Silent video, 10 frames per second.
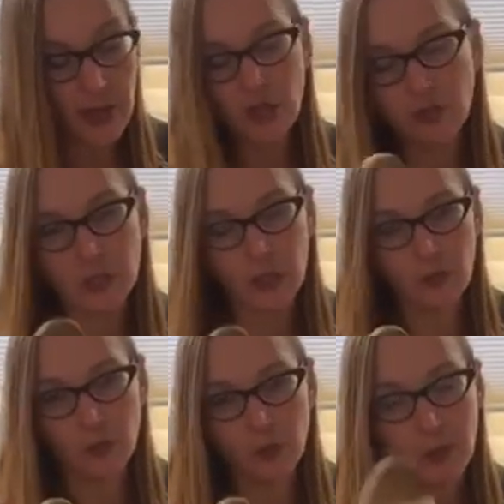they're actually very
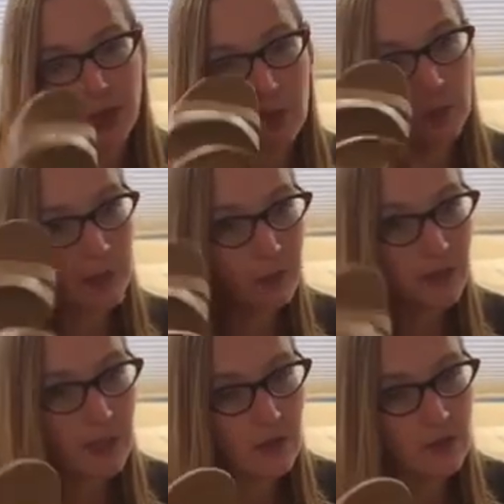comfortable. My complaint
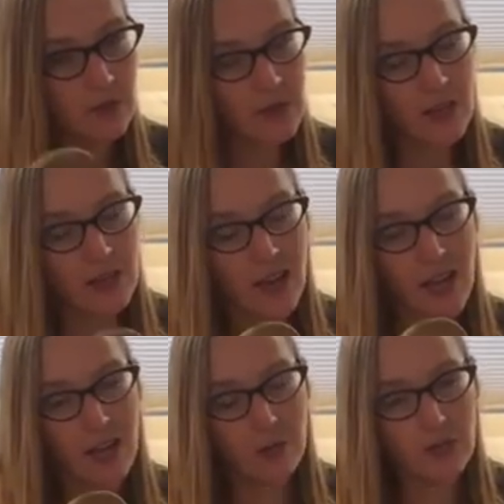with Echoes,
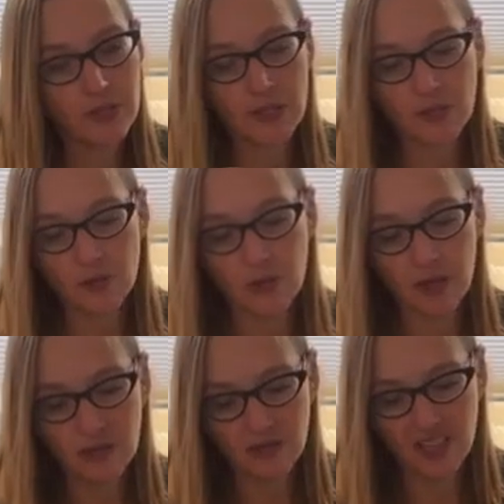I wear a size
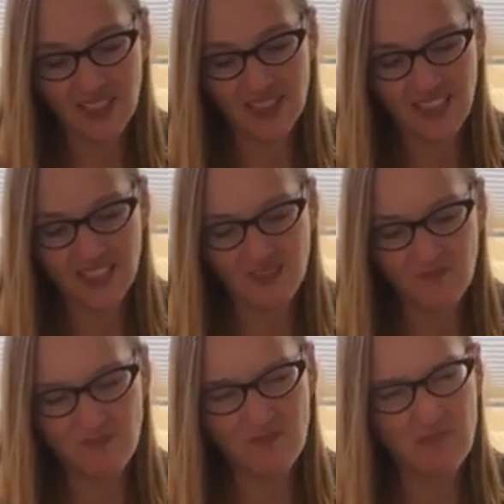12 and these
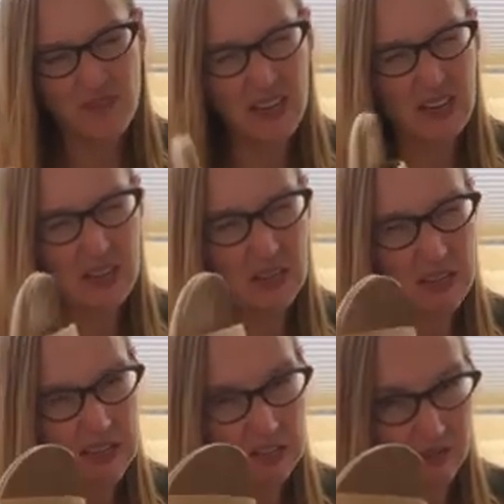
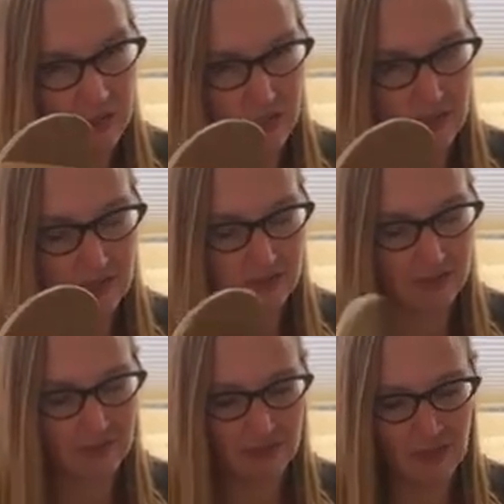barely fit.
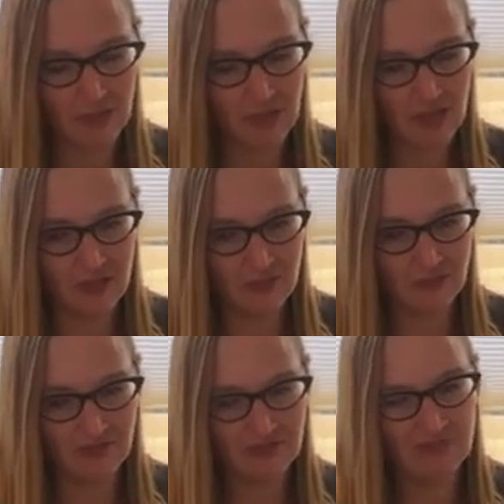So,
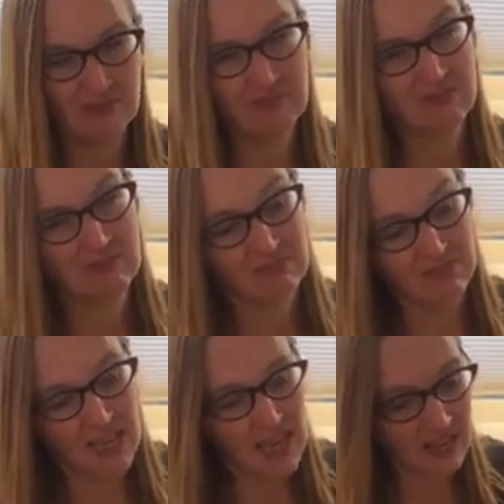
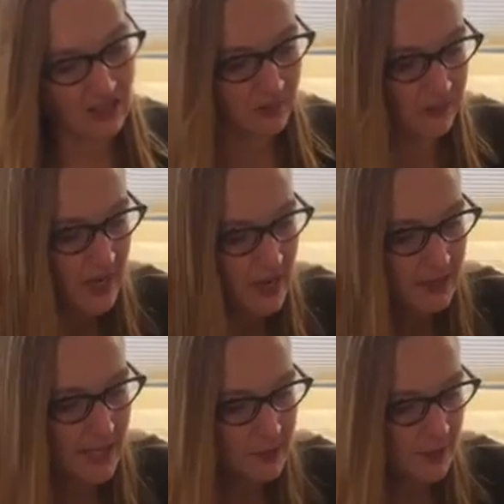I don't know.
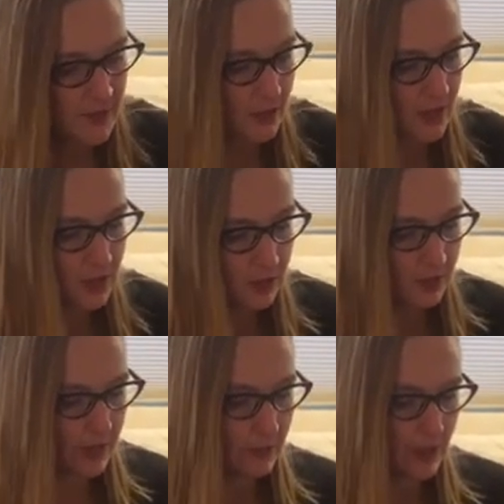These ones here, I
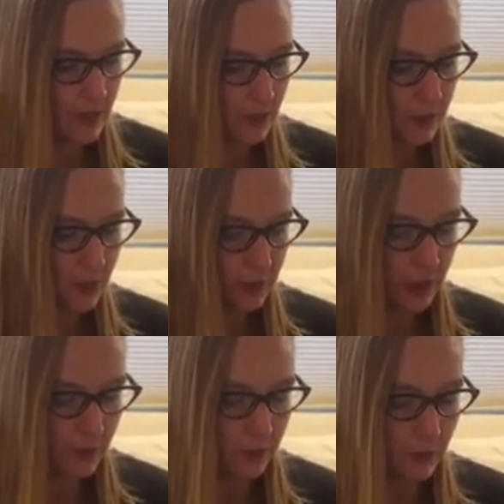do recommend though, if you're
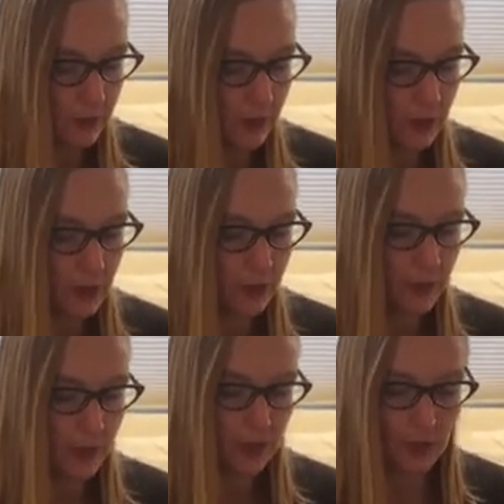looking for a really
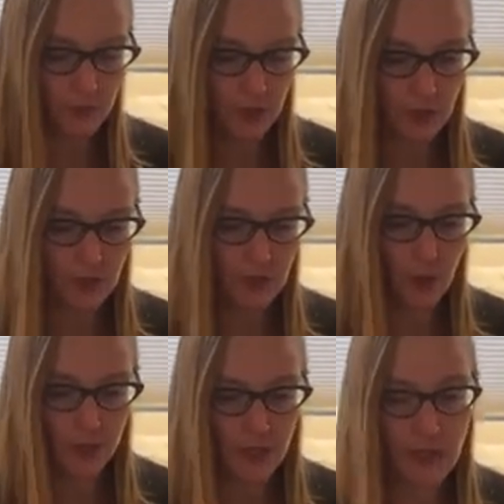cute pair of shoes,
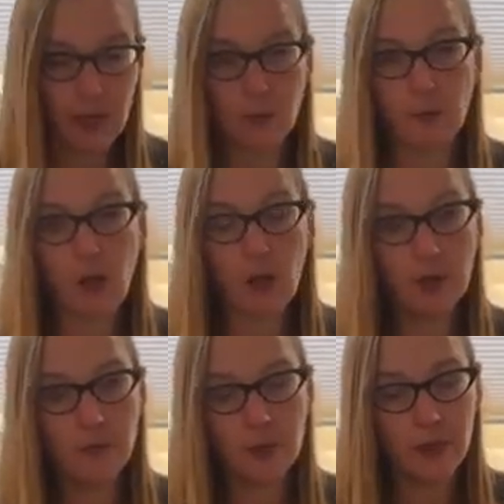I'll get
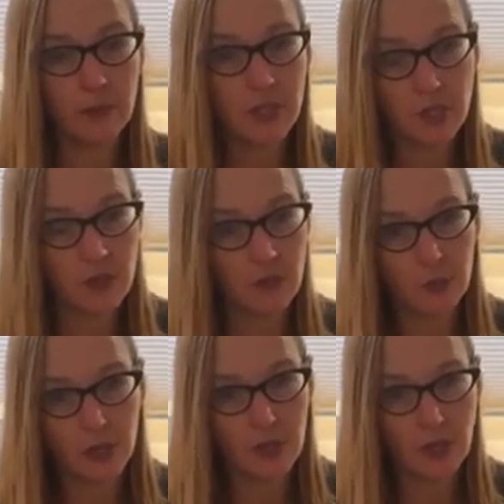all of the recommendations
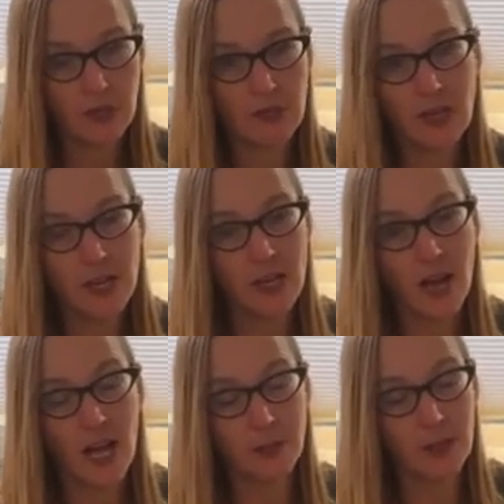for products.
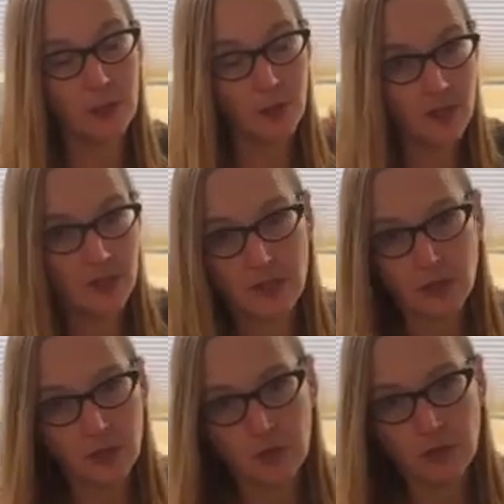I'm gonna post this
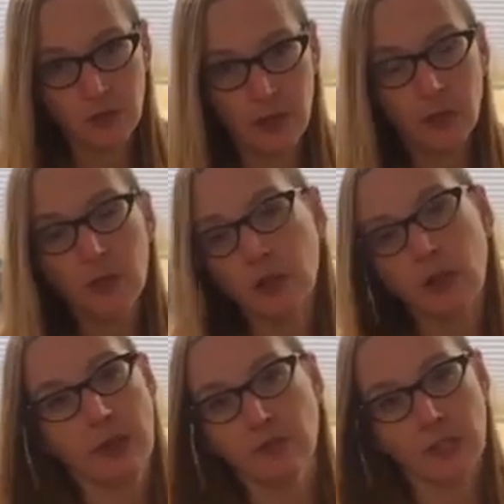to YouTube later and
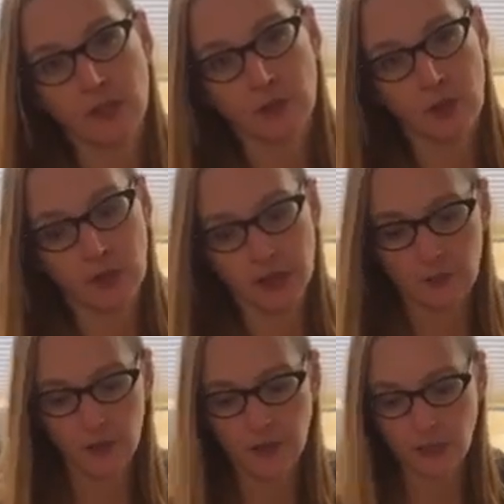I'll have links for all the
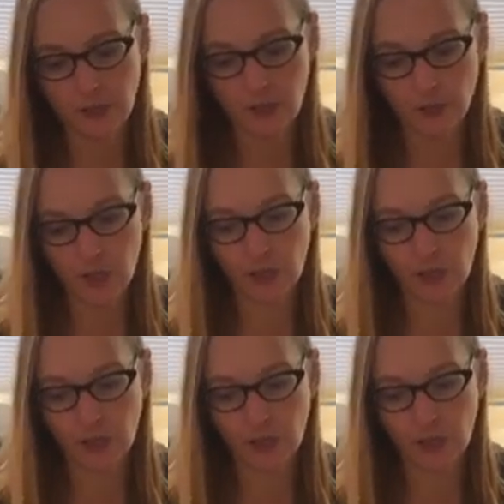different things that I'm